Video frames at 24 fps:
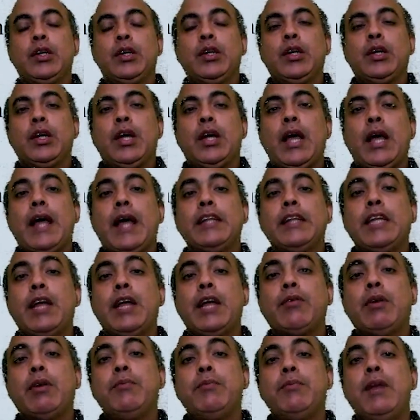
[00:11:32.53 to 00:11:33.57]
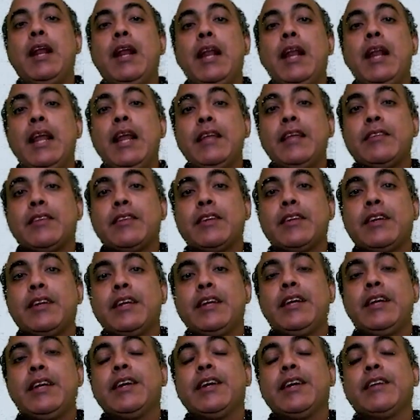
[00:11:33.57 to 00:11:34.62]
and there will be less
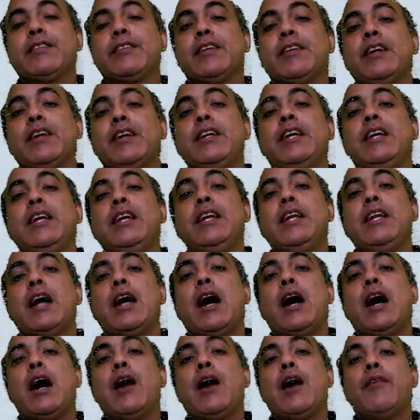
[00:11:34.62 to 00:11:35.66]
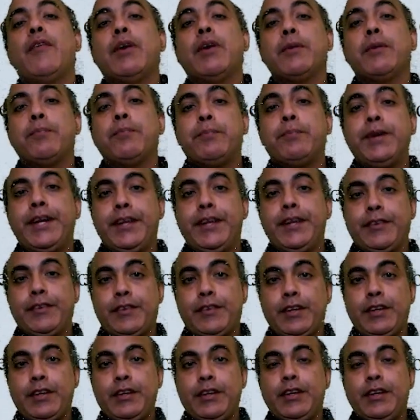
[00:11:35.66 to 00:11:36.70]
regression in our
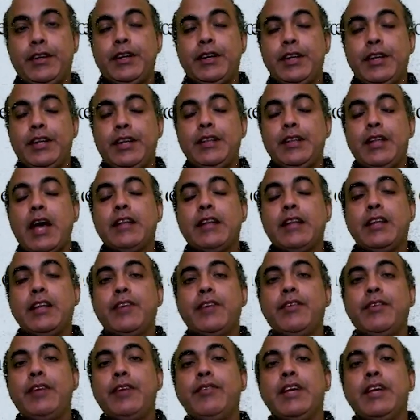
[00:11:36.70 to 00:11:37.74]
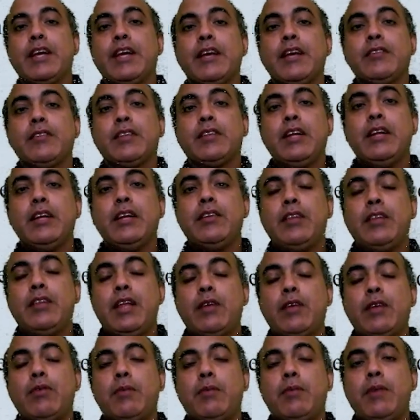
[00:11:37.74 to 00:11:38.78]
prediction. In the other way, we can say there will
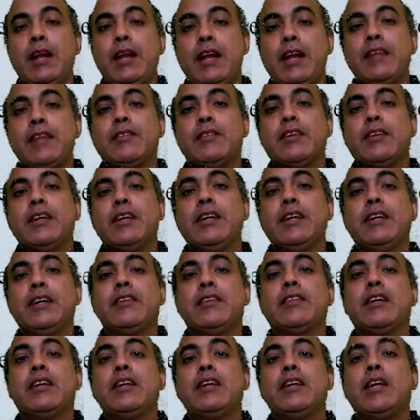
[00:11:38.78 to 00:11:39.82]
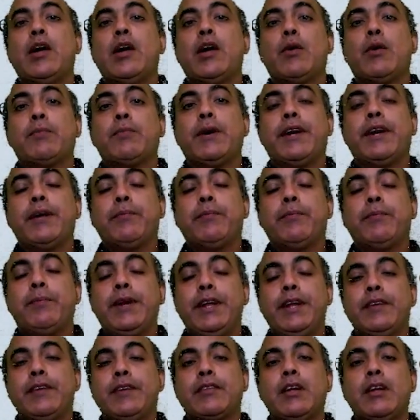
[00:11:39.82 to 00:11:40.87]
be less regression in our
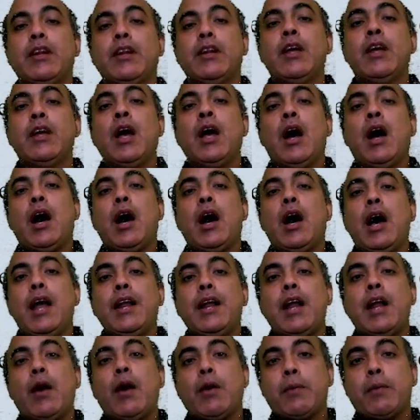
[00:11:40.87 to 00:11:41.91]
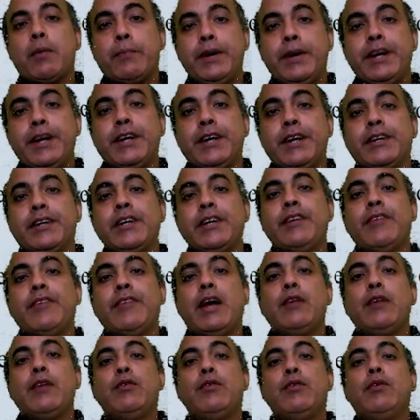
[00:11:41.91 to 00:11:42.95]
prediction, and our predicted value will
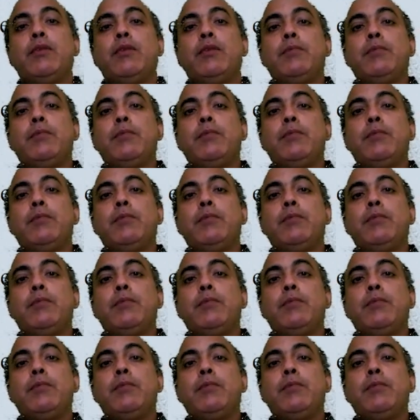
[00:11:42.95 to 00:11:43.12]
be